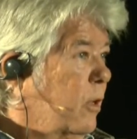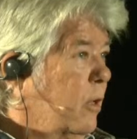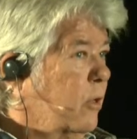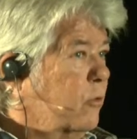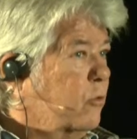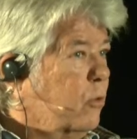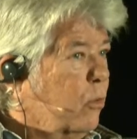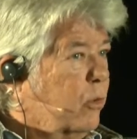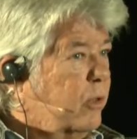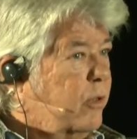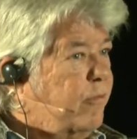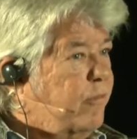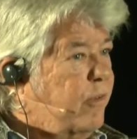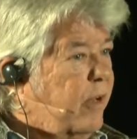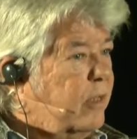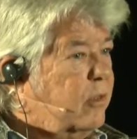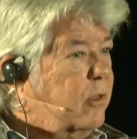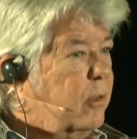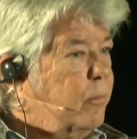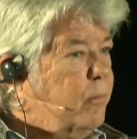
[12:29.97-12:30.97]
So it
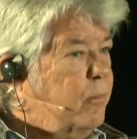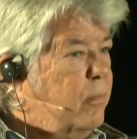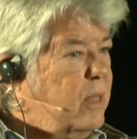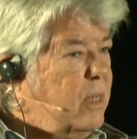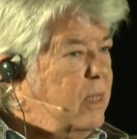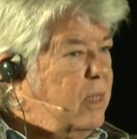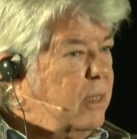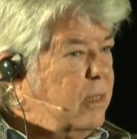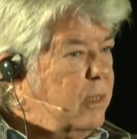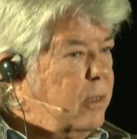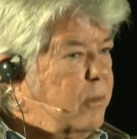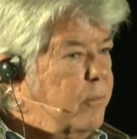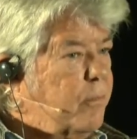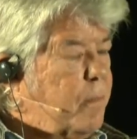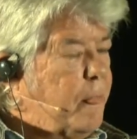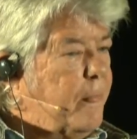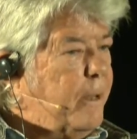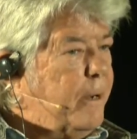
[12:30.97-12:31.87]
affected me